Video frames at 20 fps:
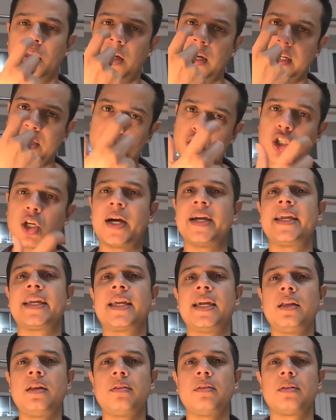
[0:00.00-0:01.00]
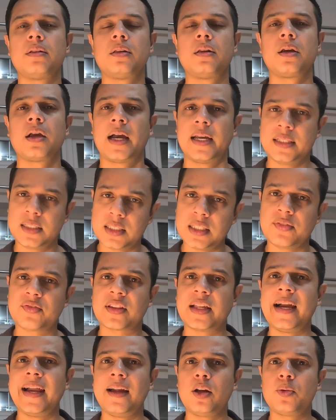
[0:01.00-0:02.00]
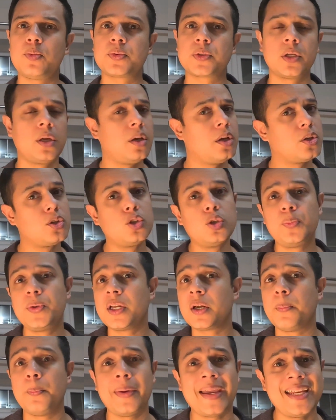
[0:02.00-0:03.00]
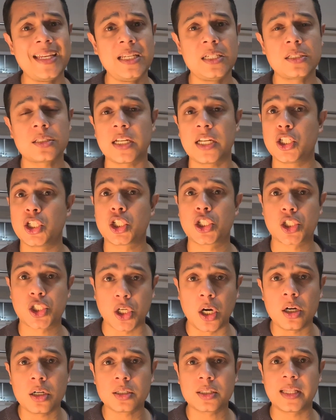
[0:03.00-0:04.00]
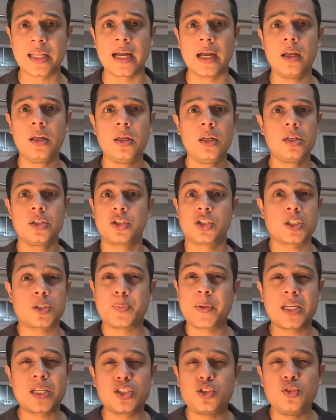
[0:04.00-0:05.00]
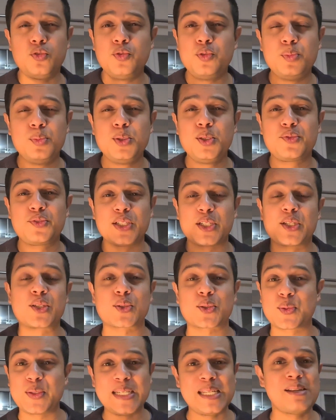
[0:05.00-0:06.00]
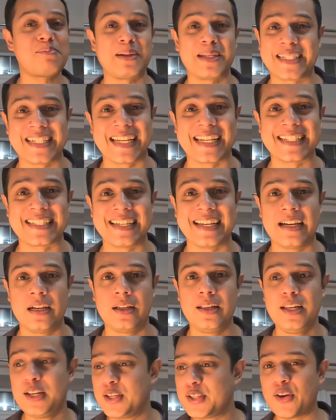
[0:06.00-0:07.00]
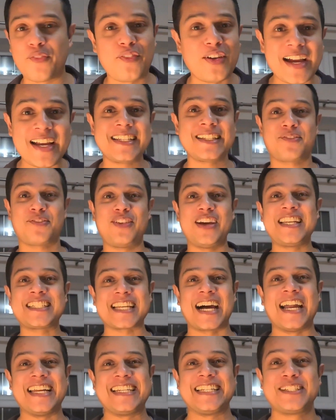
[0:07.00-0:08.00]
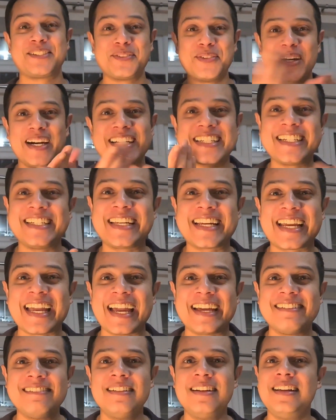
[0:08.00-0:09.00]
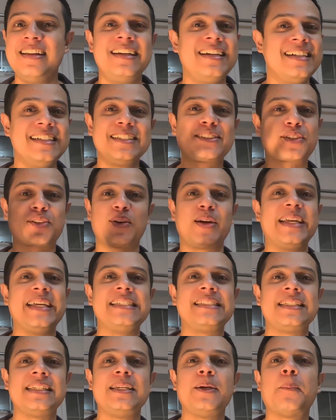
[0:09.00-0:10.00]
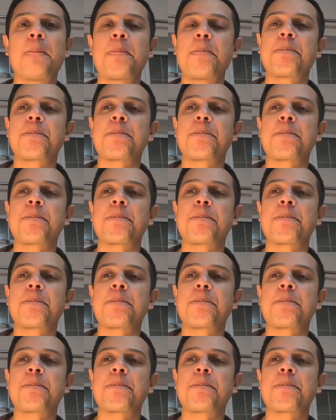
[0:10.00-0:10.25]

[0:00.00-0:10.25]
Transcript: and try again and see if that helps. You'll be amazed and shocked that just because you removed a screen protector, your Face ID is working again. It's crazy.